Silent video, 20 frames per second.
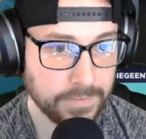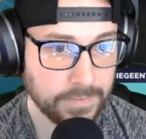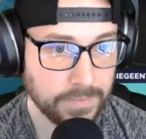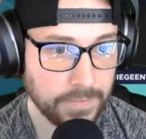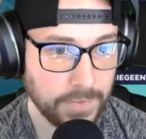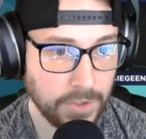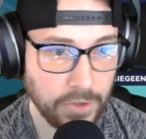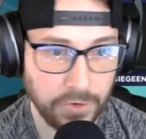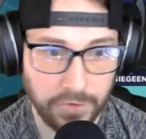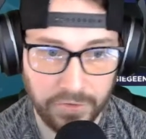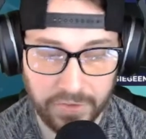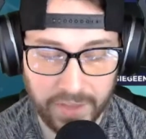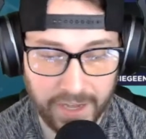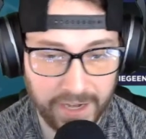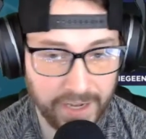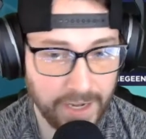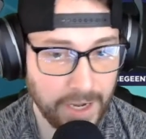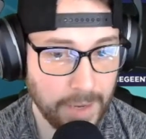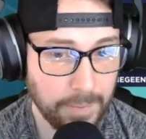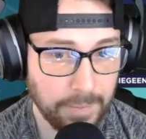you're
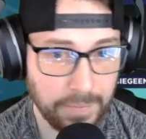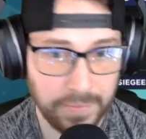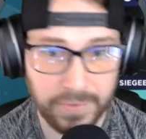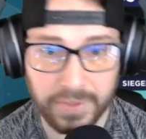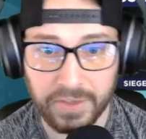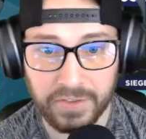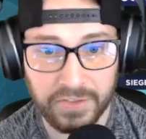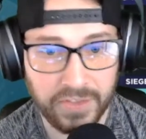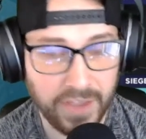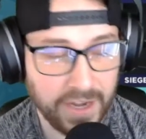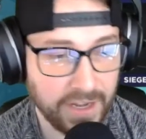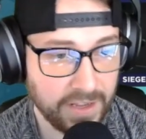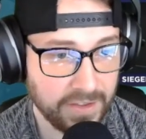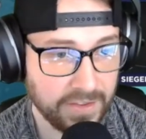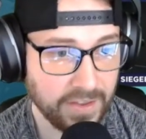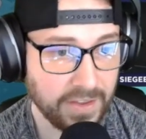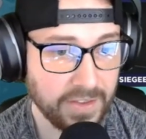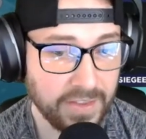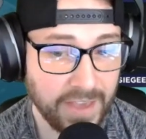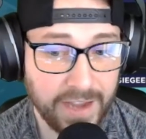setting up the settings
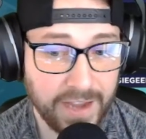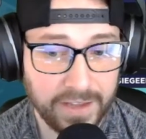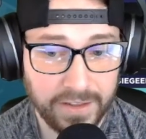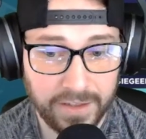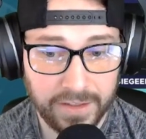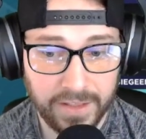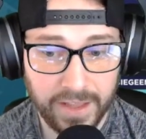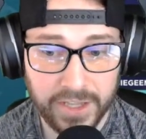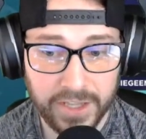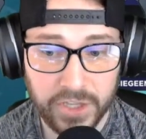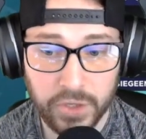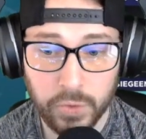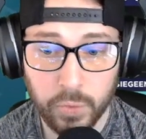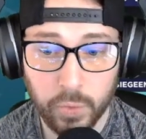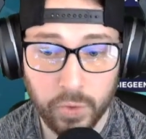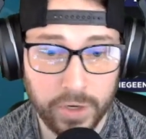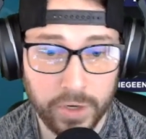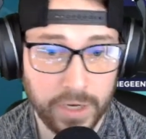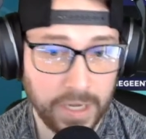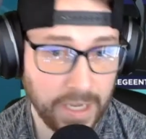exactly like you
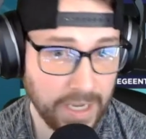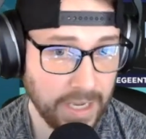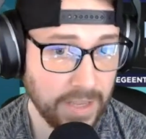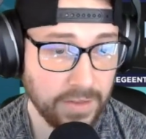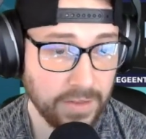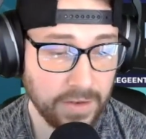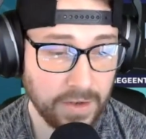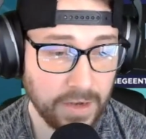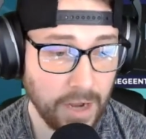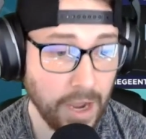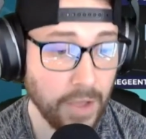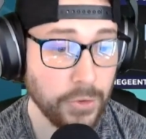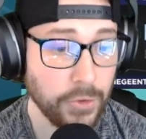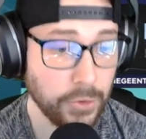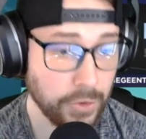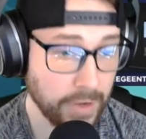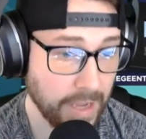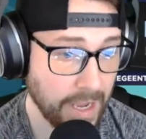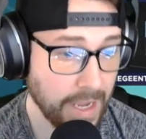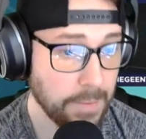would in other
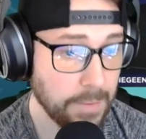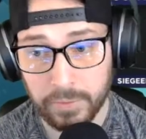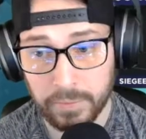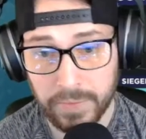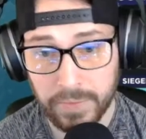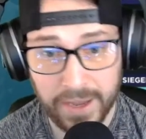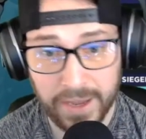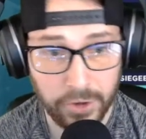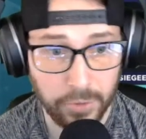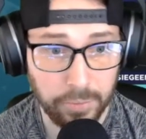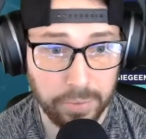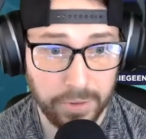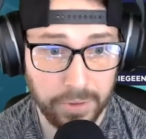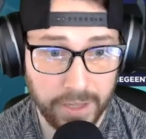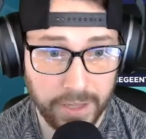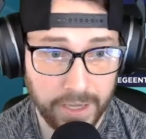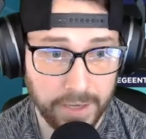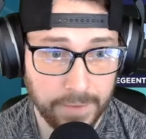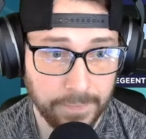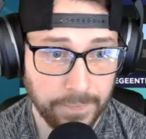games that you're
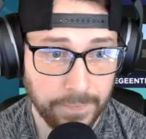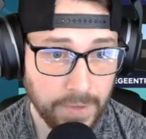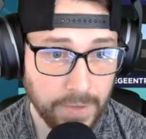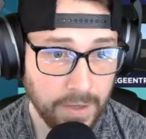playing.